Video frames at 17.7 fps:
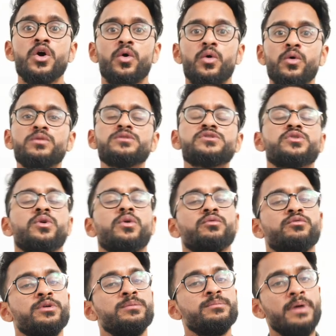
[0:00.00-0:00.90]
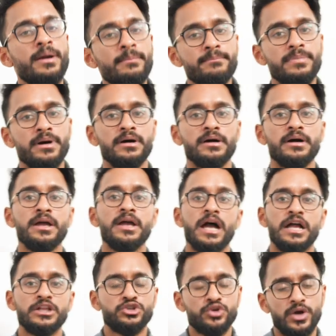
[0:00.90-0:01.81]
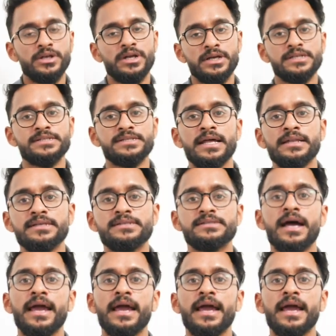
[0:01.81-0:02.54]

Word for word: Also, remember and try and understand this,